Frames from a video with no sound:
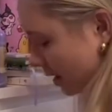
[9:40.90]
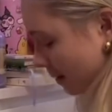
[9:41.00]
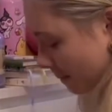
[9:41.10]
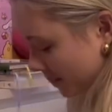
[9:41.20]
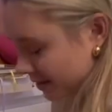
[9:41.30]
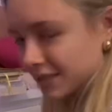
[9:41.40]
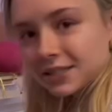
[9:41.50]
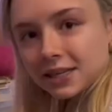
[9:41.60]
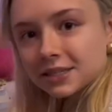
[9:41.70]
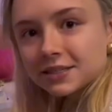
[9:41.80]
but it just
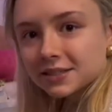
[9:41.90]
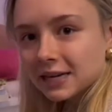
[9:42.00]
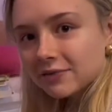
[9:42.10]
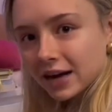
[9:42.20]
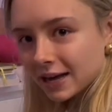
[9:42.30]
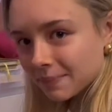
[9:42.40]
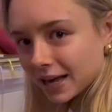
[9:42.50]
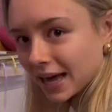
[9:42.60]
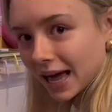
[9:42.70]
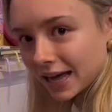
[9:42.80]
doesn't sit right in my
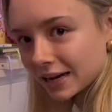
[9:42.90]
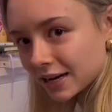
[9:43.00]
head